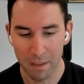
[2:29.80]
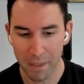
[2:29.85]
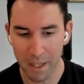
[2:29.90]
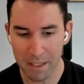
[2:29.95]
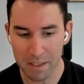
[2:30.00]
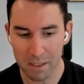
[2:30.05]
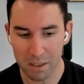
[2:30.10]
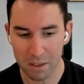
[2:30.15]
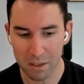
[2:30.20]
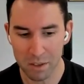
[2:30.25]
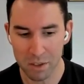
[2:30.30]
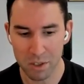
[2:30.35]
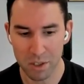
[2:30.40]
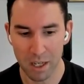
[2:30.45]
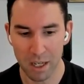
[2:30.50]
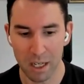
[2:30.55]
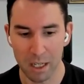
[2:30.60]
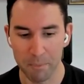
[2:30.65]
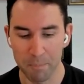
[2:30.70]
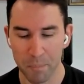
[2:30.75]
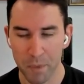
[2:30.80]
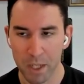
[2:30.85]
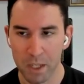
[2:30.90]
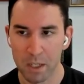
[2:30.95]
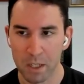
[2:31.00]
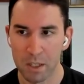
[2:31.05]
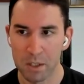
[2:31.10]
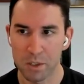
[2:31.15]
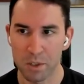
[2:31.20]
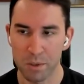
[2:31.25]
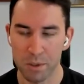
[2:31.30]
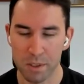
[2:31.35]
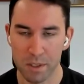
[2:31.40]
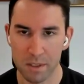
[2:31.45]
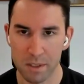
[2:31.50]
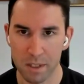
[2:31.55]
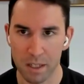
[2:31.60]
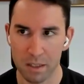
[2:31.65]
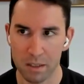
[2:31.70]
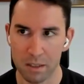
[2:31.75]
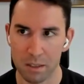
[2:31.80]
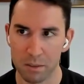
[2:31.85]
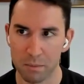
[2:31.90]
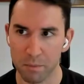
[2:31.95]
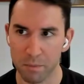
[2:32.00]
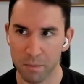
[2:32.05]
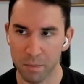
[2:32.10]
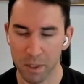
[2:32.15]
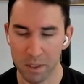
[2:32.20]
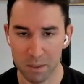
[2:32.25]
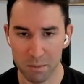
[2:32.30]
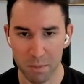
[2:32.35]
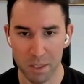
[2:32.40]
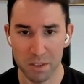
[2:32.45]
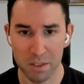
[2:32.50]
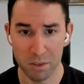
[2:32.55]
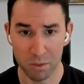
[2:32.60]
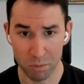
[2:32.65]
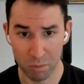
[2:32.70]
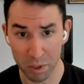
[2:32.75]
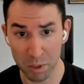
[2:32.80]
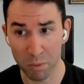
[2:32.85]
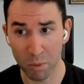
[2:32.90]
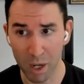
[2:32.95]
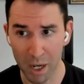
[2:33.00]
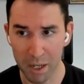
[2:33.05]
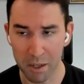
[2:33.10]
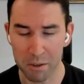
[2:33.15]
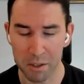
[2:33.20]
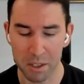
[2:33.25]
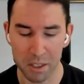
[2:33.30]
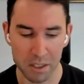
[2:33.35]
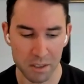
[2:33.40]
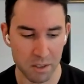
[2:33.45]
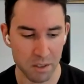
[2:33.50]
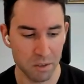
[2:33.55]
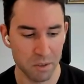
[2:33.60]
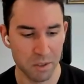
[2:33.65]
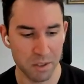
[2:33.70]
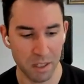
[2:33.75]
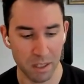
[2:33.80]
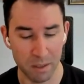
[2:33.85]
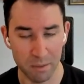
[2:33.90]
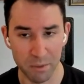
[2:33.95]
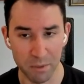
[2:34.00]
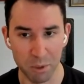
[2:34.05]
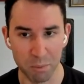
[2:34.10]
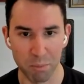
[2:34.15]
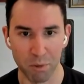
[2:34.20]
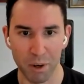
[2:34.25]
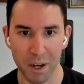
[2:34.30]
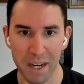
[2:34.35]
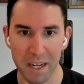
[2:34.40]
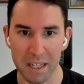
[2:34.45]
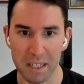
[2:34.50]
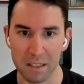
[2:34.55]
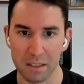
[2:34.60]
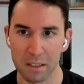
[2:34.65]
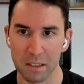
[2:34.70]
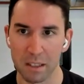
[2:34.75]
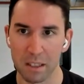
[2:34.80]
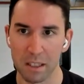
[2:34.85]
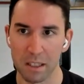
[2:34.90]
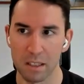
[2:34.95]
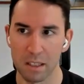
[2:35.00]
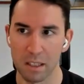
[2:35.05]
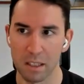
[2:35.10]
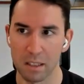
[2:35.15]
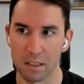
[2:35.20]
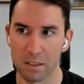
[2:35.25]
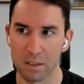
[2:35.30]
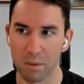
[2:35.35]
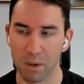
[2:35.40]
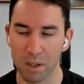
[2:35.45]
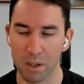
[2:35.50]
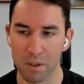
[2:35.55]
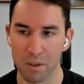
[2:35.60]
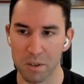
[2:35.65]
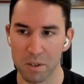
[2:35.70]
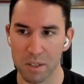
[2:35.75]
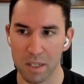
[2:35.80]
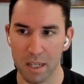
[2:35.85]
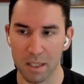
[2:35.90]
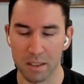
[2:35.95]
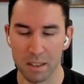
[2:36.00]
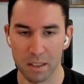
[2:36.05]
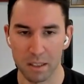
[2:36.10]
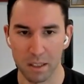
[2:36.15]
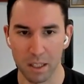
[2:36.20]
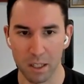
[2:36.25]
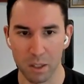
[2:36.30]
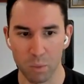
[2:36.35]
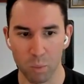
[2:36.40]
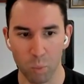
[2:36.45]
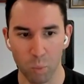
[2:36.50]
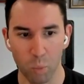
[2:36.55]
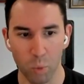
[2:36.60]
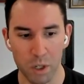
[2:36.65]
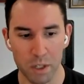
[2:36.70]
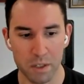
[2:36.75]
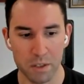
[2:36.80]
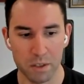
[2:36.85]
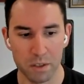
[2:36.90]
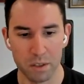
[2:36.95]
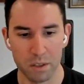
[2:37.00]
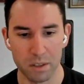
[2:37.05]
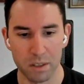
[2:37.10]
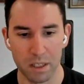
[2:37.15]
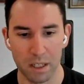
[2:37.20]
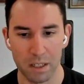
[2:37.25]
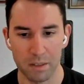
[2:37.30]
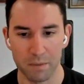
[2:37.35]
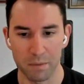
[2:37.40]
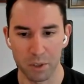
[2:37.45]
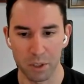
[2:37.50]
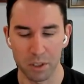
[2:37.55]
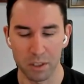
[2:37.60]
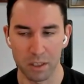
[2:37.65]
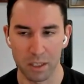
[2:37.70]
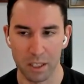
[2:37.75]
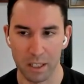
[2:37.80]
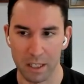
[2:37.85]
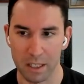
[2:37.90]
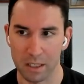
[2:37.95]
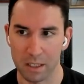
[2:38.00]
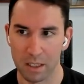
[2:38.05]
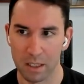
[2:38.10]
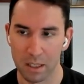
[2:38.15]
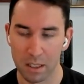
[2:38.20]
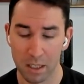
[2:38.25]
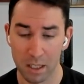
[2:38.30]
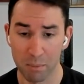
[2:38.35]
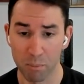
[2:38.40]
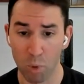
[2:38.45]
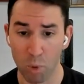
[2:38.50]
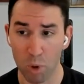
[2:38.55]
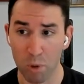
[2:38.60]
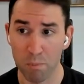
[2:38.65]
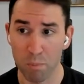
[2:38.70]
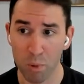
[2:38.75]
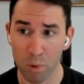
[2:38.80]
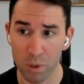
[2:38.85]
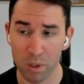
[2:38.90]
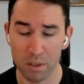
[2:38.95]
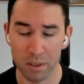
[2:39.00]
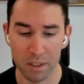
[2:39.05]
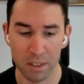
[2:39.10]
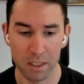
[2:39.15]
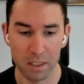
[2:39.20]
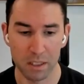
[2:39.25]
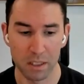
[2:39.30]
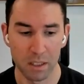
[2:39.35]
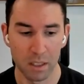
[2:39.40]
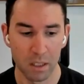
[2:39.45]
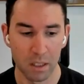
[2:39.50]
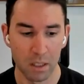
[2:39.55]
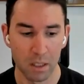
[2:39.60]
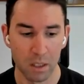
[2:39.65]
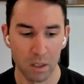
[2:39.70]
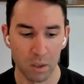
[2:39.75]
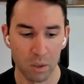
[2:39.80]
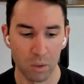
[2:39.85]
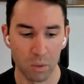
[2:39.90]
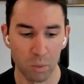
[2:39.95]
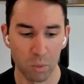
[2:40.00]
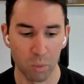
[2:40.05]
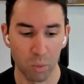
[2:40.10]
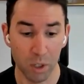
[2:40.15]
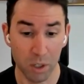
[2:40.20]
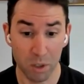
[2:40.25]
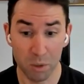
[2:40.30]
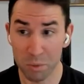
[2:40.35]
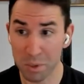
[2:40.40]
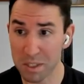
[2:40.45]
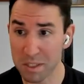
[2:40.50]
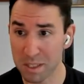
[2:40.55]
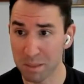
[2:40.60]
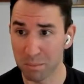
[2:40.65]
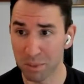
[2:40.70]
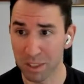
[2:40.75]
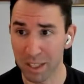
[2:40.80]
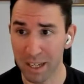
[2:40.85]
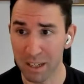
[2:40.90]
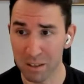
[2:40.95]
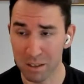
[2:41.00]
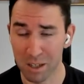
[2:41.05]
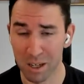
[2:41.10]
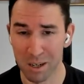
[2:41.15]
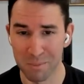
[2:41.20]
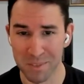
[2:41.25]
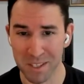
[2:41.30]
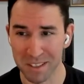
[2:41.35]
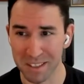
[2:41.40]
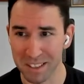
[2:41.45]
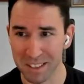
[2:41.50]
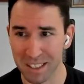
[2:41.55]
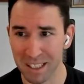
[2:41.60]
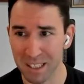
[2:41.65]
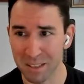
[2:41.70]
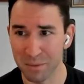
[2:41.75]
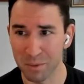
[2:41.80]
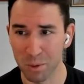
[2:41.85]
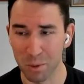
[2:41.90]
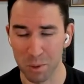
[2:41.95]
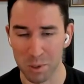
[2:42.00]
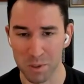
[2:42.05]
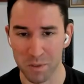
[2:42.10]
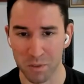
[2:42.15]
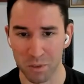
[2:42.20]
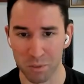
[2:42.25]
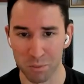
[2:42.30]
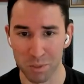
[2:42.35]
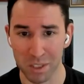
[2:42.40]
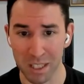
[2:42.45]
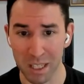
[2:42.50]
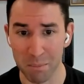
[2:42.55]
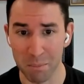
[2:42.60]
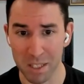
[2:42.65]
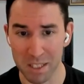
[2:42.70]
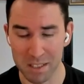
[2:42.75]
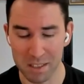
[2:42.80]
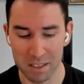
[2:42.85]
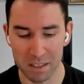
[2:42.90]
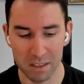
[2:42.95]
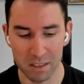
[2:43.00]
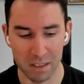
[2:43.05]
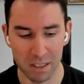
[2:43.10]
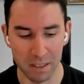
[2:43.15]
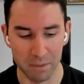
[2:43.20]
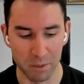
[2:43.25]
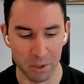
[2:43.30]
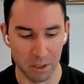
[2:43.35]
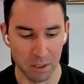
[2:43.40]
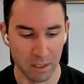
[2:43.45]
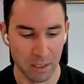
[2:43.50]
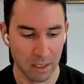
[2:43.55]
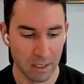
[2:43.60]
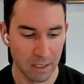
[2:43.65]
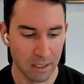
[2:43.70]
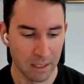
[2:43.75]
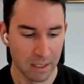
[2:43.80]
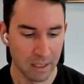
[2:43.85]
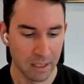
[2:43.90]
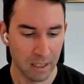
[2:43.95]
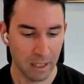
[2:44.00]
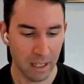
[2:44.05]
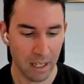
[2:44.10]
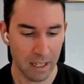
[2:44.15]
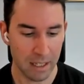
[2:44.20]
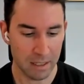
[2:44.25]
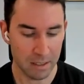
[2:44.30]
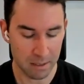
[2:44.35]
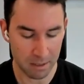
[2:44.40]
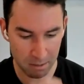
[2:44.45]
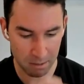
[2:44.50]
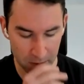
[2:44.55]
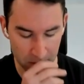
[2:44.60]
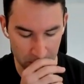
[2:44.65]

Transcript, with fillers: that's a good shot. So it's this kind of fundamental rewiring, as you said, of your brain into understanding like what does good golf look like? And more importantly, what are reasonable outcomes on the golf course for me and my skill level? And